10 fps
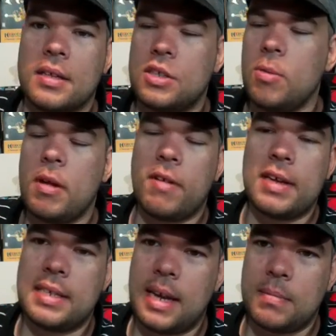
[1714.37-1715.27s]
Too many
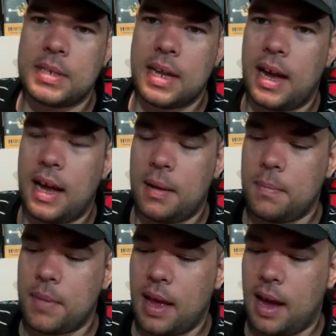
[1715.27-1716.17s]
racing games. Um,
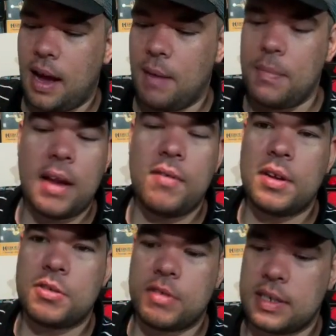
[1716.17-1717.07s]
I'm not even
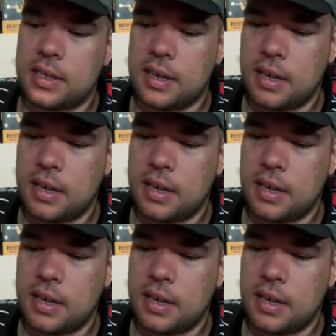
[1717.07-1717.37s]
interested.